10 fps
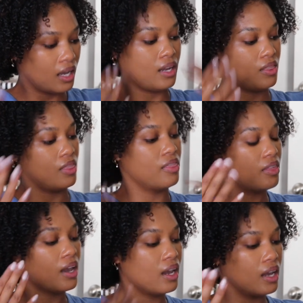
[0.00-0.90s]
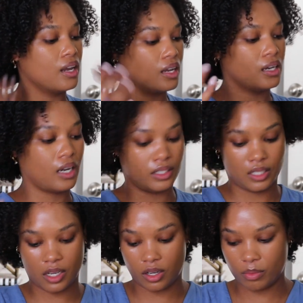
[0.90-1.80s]
And then I
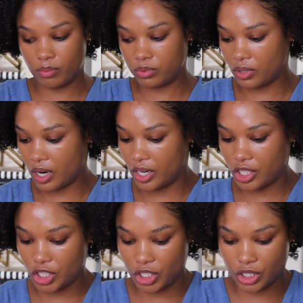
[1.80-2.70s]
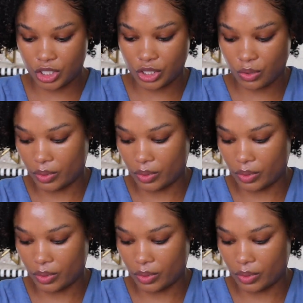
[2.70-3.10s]
take a brush.